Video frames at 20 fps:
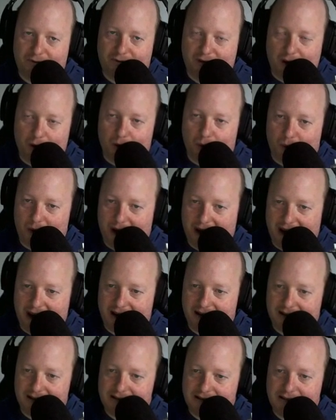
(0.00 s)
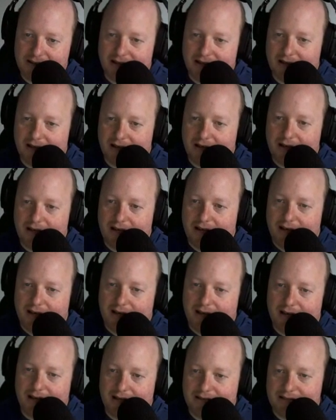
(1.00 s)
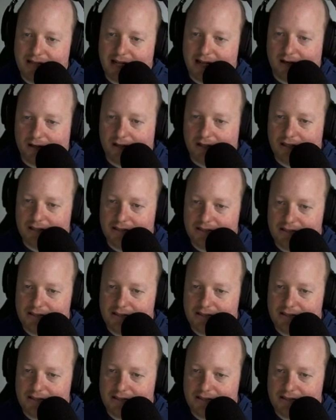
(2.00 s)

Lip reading: few weeks, is that